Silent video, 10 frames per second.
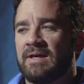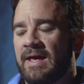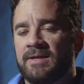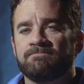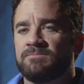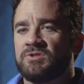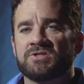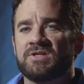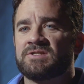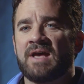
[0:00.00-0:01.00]
and
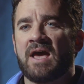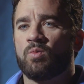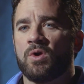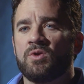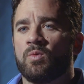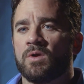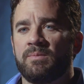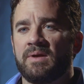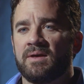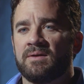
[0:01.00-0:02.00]
just decide where you want to
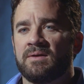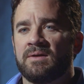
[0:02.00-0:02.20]
be.